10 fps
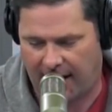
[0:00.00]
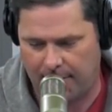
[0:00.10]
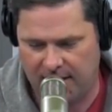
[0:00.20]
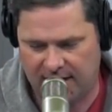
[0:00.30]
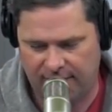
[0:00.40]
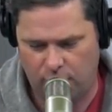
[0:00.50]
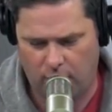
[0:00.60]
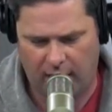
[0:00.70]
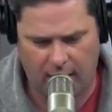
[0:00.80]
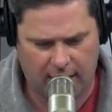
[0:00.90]
Let me give
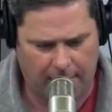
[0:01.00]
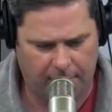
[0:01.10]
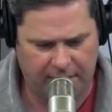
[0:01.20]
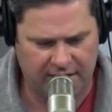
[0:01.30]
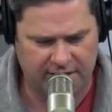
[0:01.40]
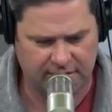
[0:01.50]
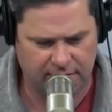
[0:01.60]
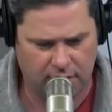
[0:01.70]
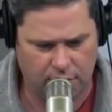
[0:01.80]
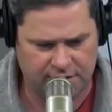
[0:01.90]
you a couple pieces of
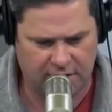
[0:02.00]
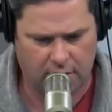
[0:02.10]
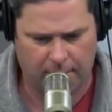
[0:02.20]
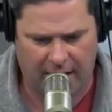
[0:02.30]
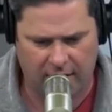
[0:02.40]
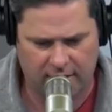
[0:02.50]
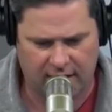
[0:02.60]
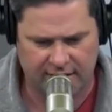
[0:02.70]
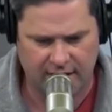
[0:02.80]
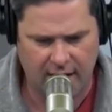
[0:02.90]
news here about
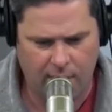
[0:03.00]
this